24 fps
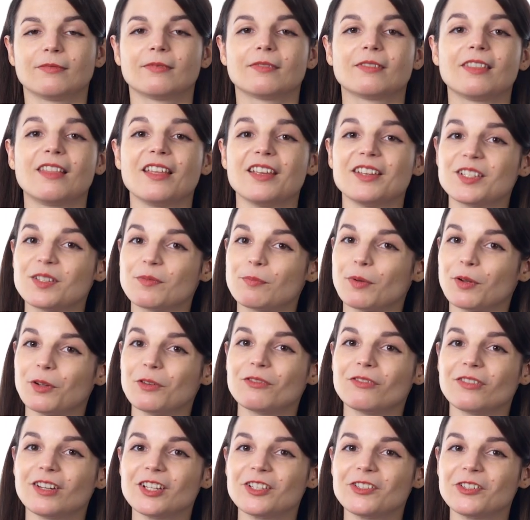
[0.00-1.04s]
They
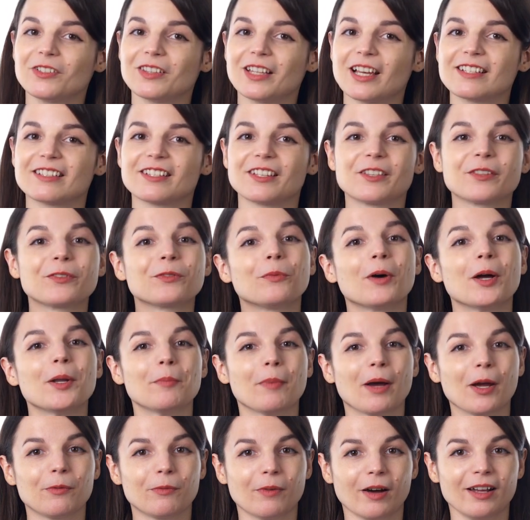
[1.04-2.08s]
spoon-feed you lessons one
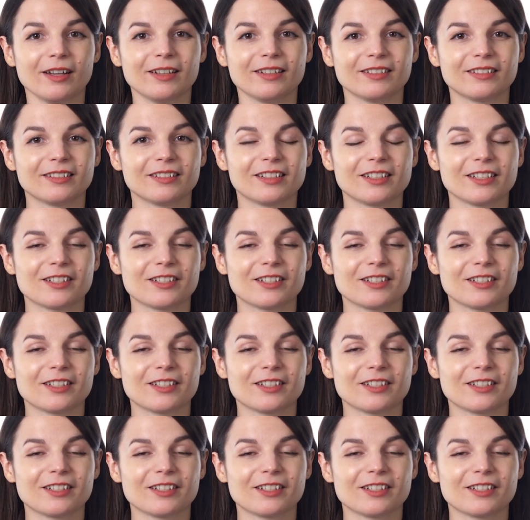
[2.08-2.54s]
by one.